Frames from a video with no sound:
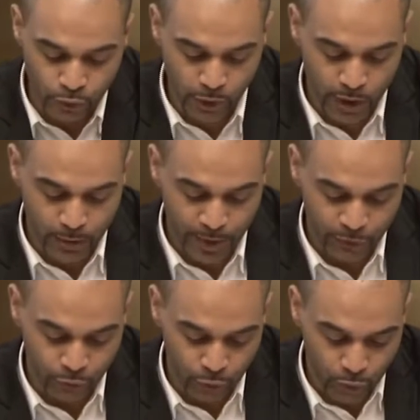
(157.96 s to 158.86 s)
um,
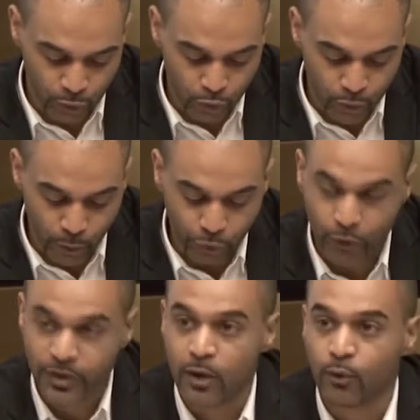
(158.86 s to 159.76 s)
trace
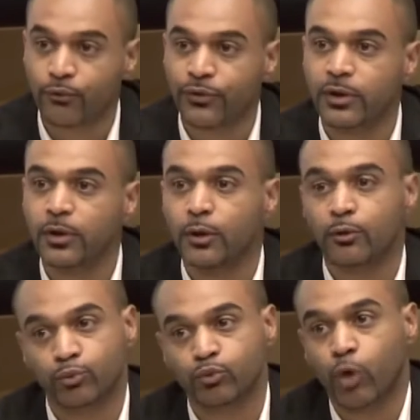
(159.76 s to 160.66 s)
one's
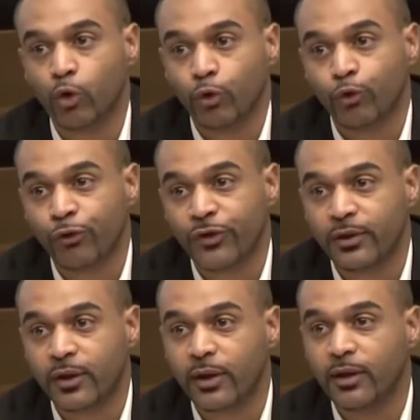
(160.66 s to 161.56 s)
future because the
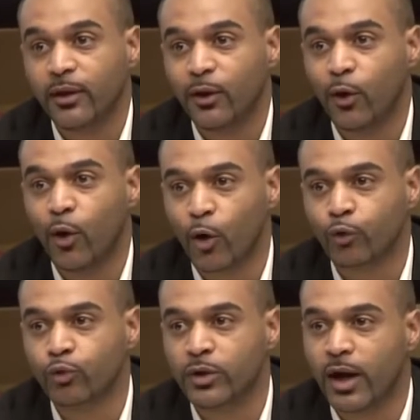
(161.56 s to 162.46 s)
world in which we
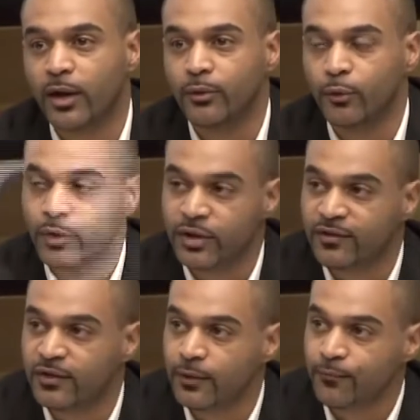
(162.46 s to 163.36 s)
live in our
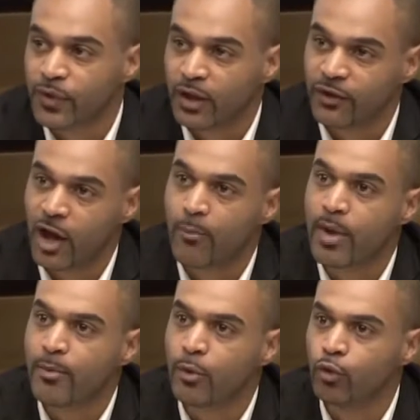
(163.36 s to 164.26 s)
societies, at least
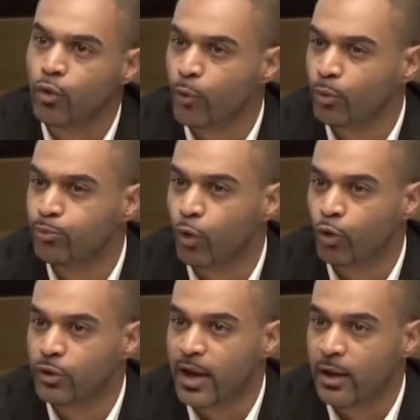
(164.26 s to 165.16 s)
here in the
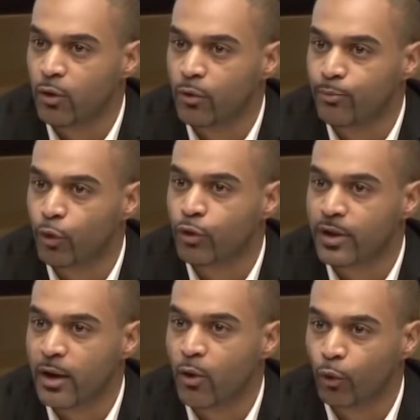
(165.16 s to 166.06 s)
West,
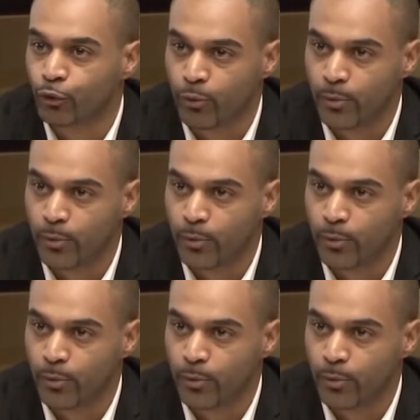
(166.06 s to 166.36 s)
these